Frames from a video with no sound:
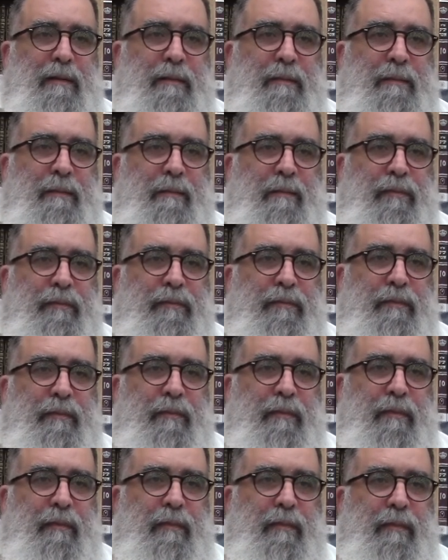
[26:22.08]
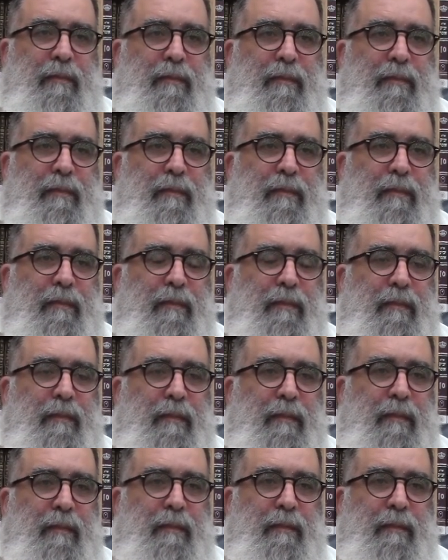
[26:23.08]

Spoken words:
Nothing is said.